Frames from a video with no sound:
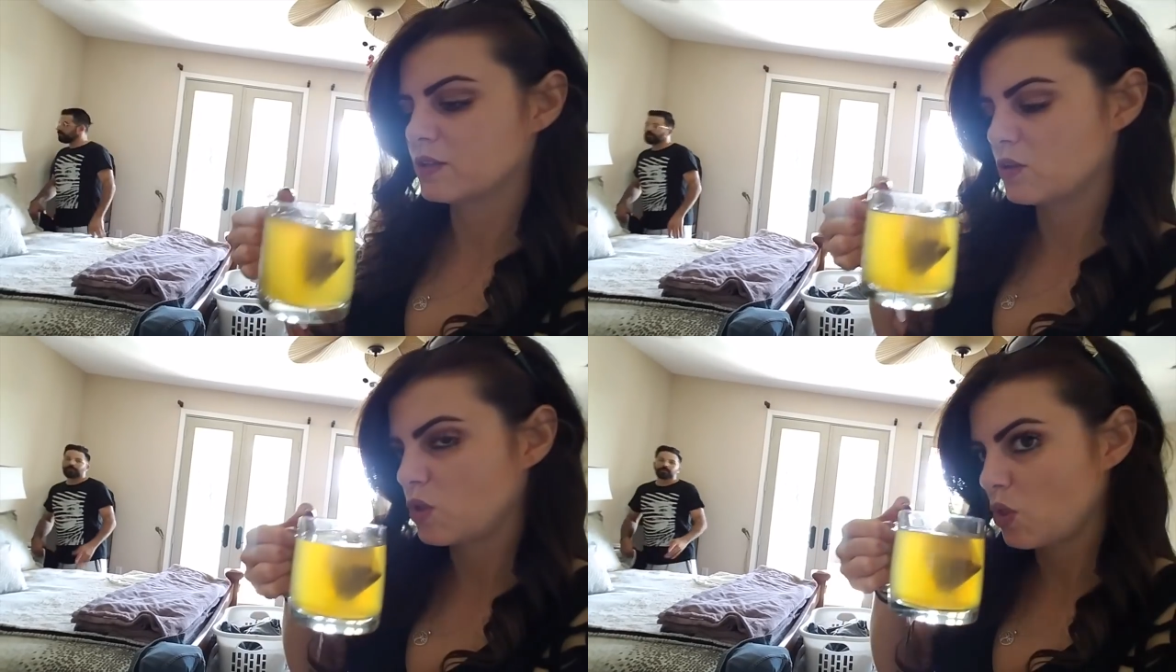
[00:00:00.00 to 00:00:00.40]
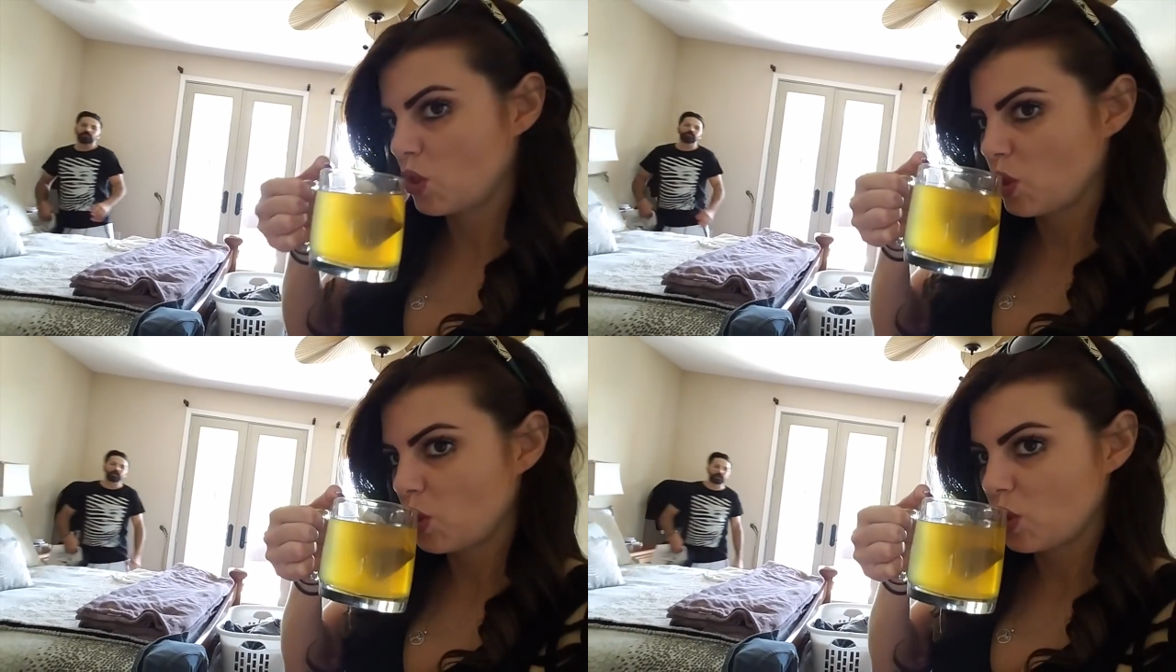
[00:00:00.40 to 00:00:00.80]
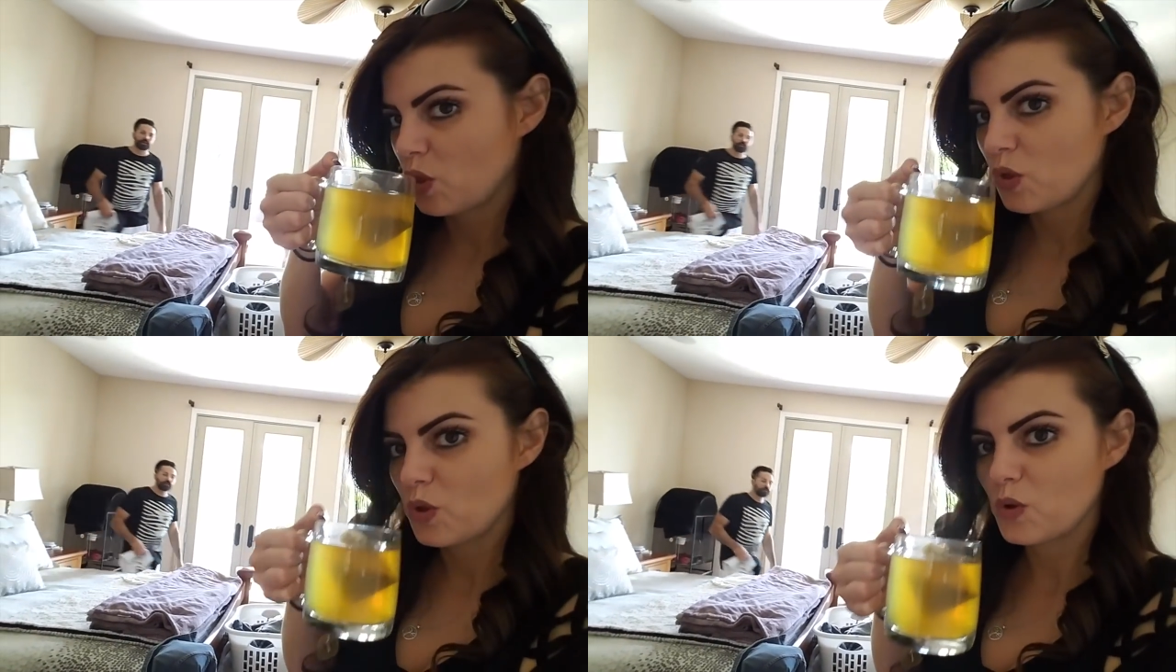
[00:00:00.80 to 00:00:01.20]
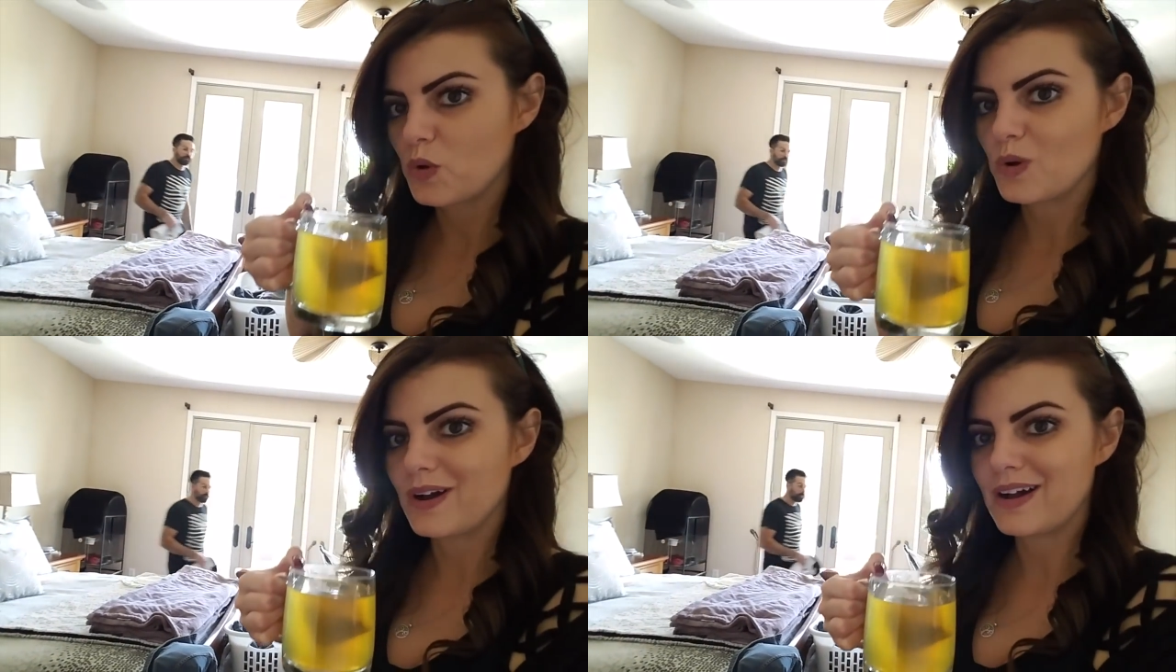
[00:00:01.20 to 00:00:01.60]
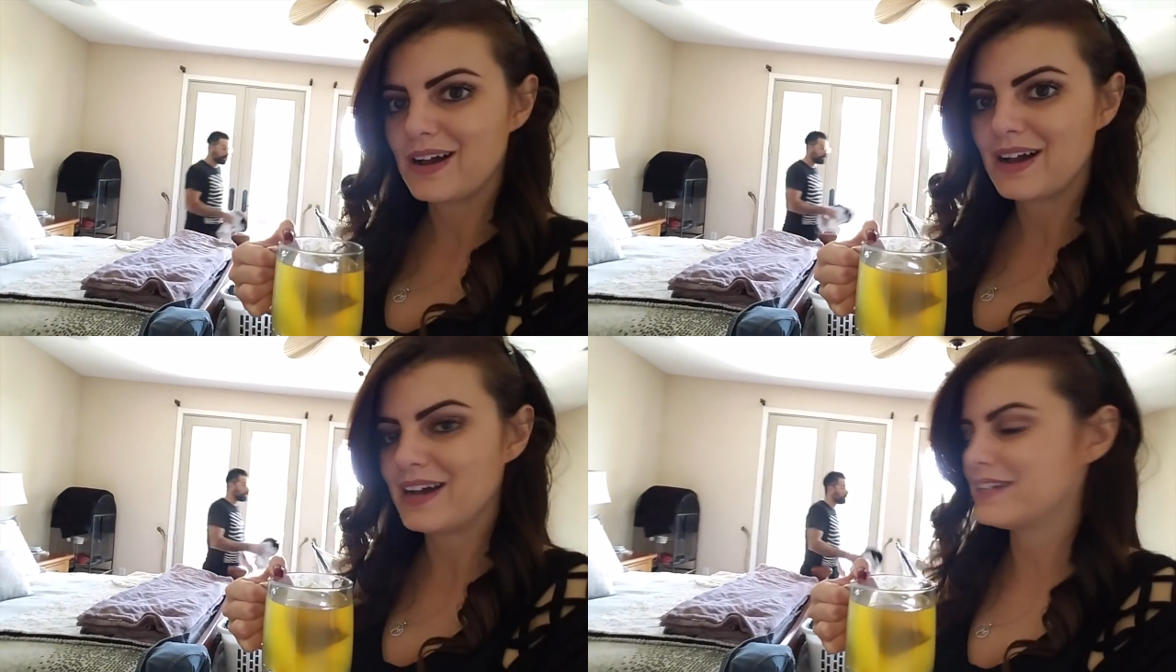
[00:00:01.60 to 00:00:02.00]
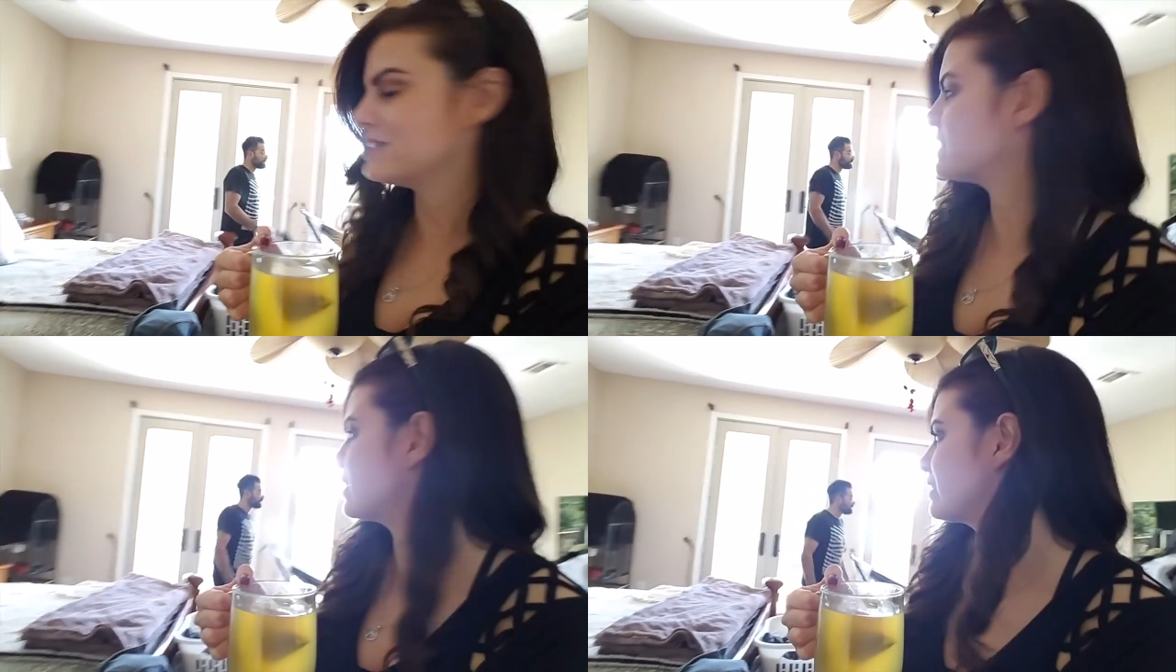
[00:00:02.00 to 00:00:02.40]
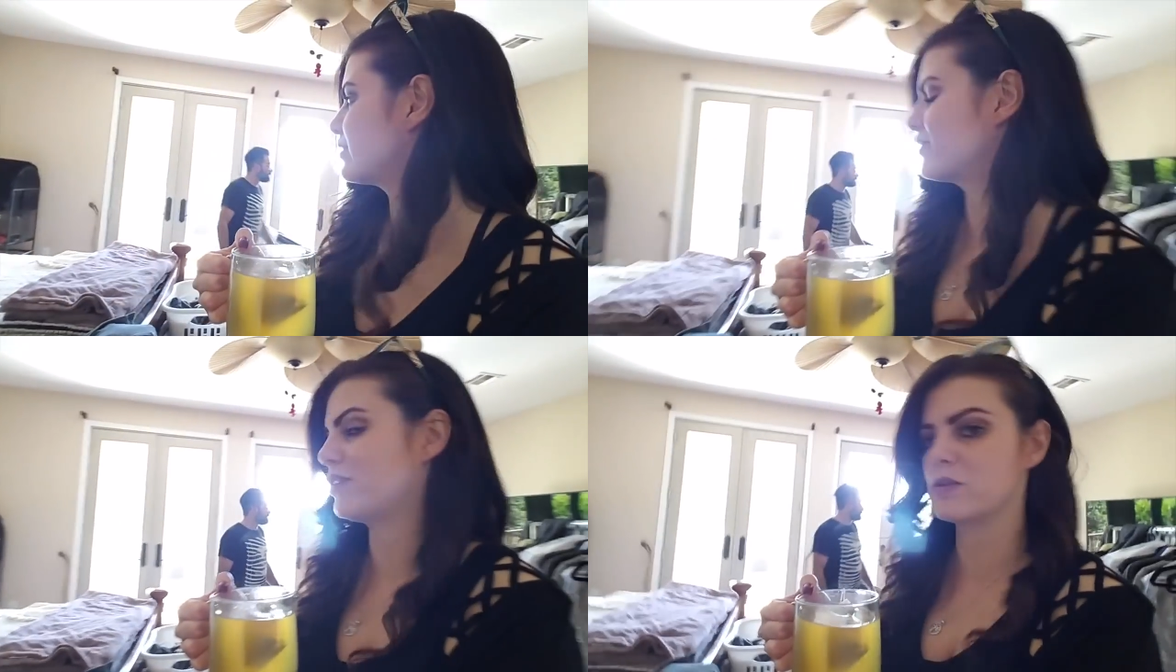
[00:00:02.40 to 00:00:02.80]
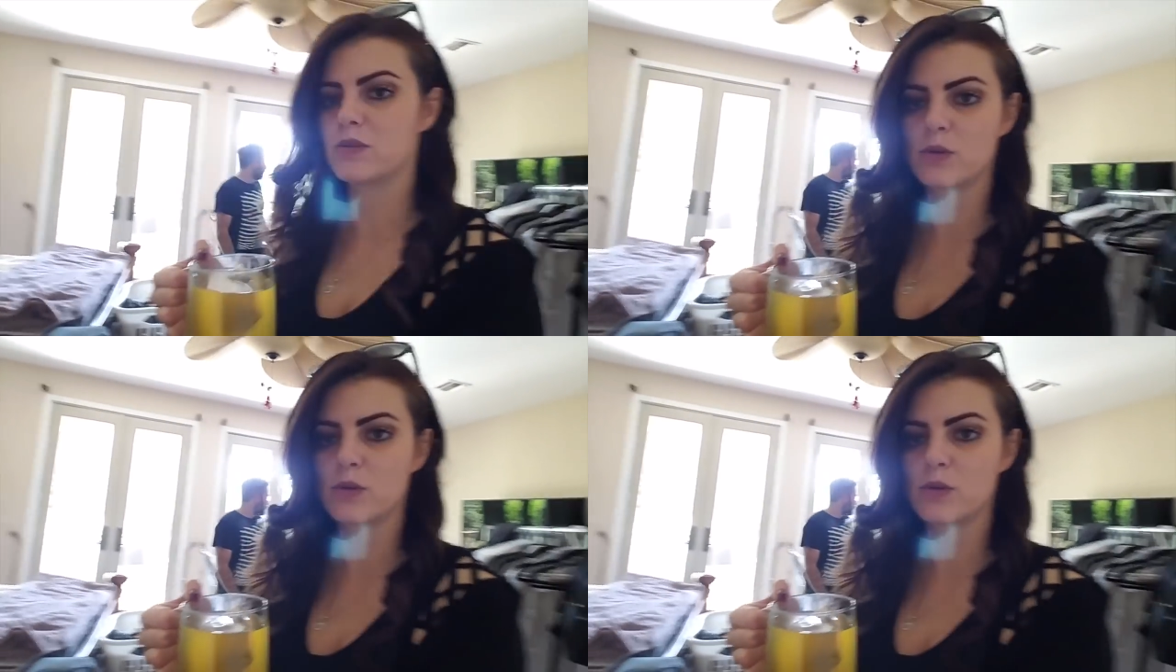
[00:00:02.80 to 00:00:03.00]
Maybe you took it. I didn't take your phone.